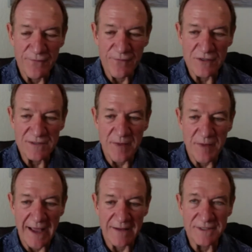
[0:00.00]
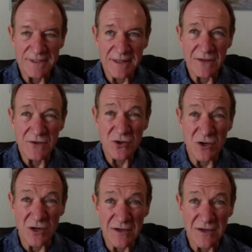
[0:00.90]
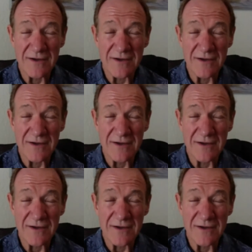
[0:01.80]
first biopsy they took,